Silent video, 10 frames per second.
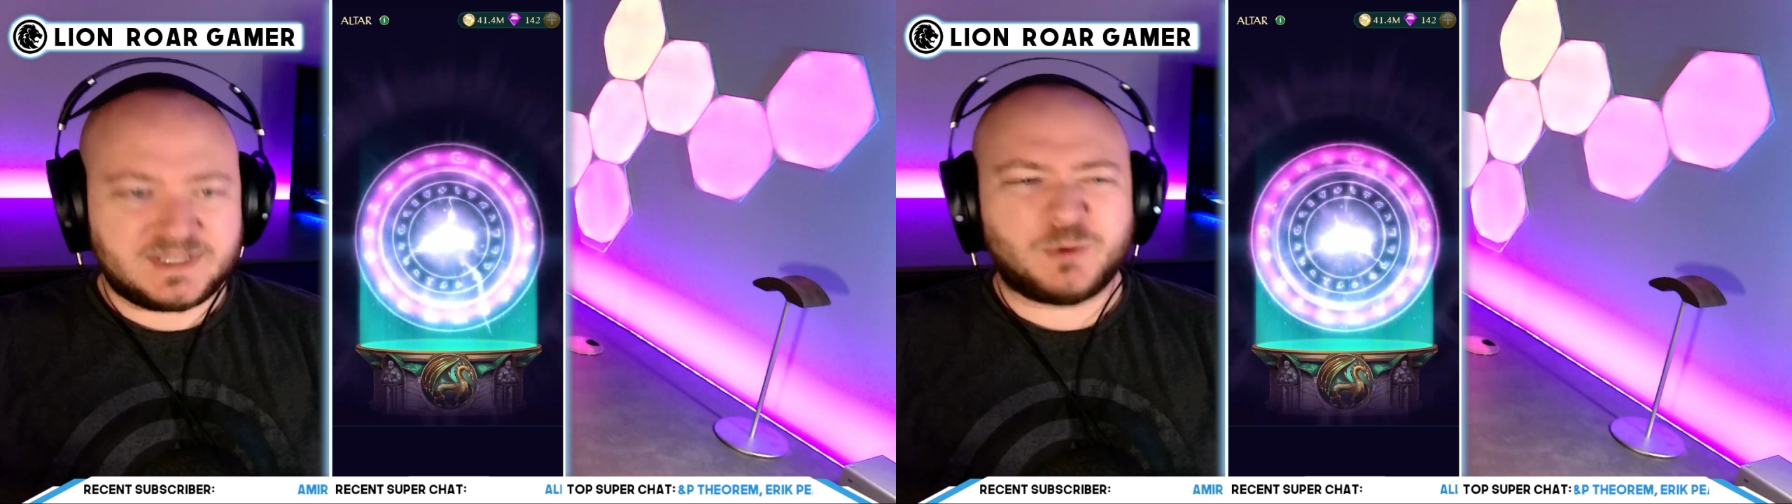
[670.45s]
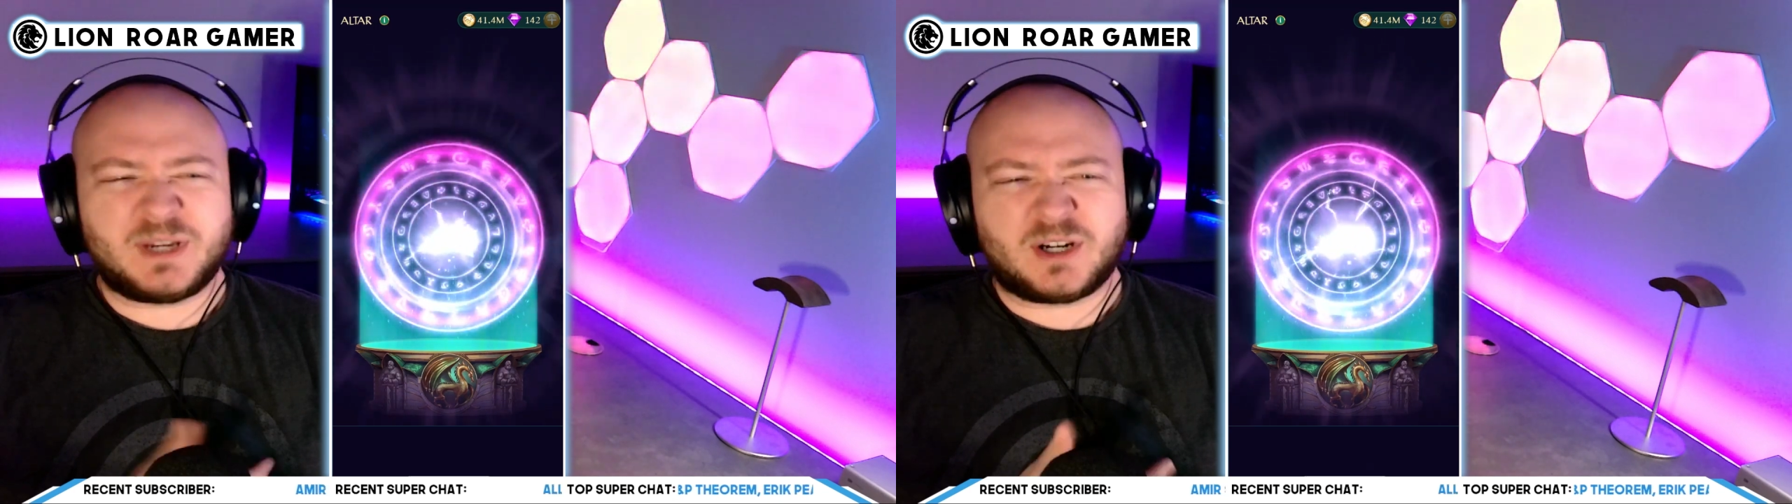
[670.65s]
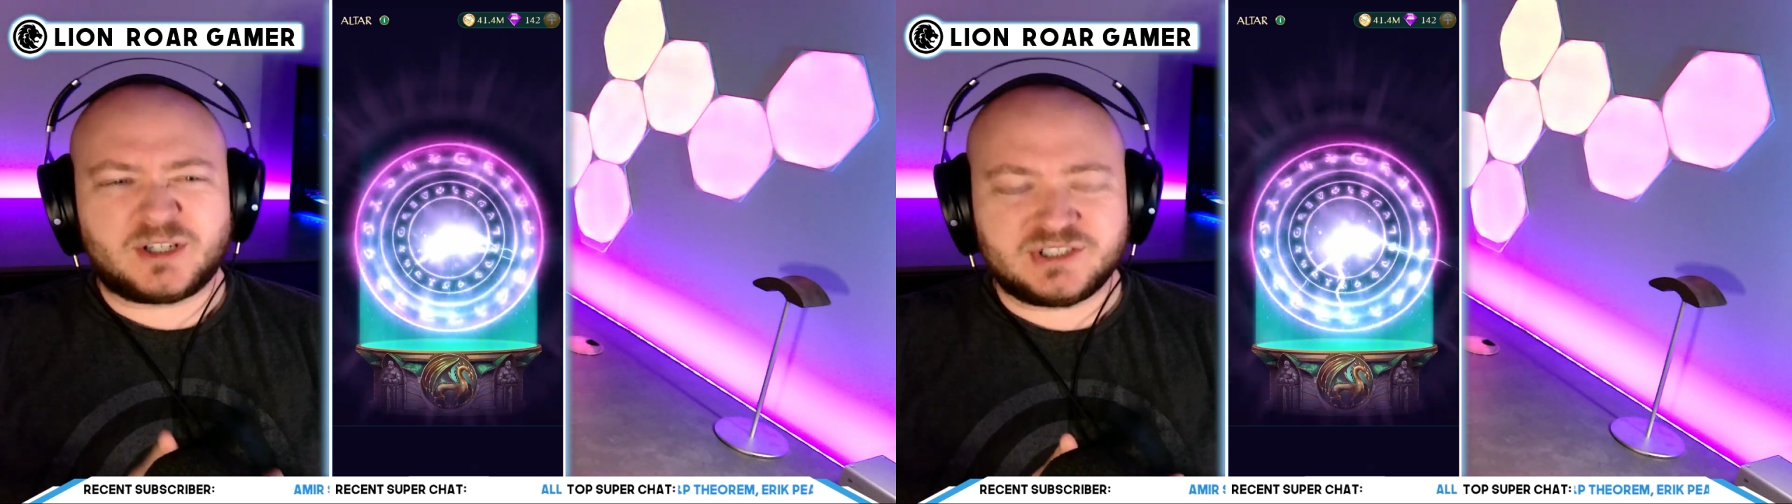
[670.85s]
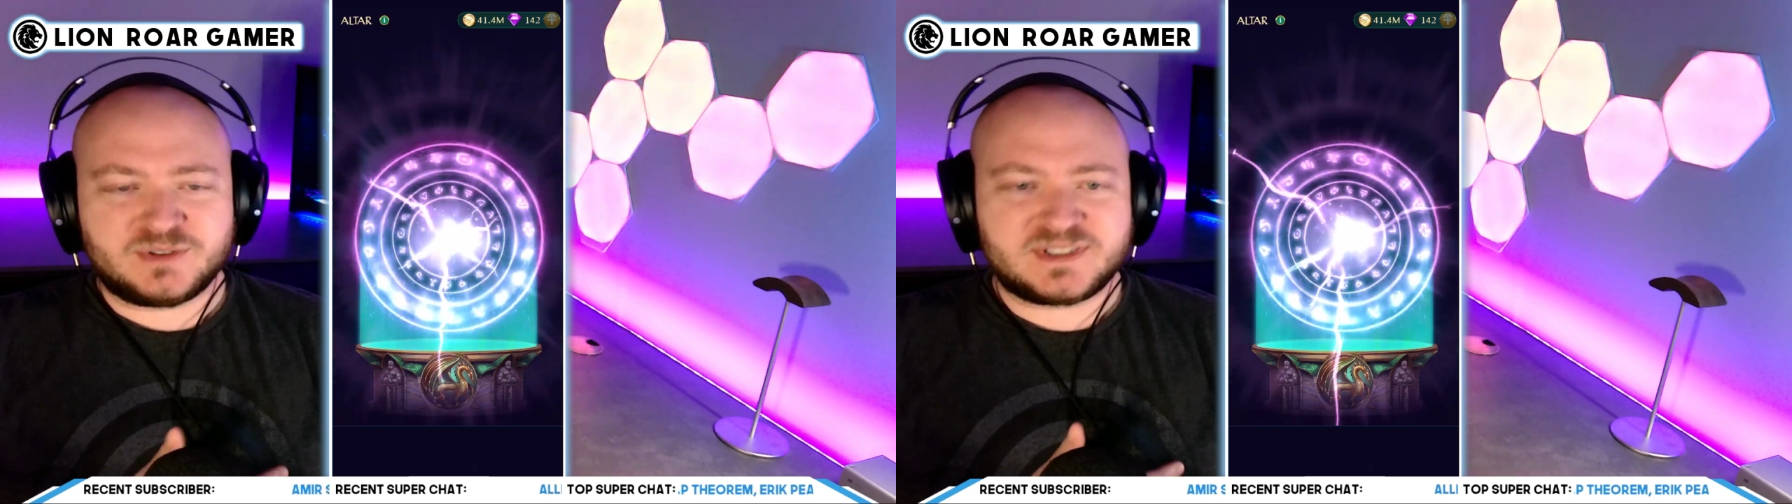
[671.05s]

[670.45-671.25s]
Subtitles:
would be hard to do.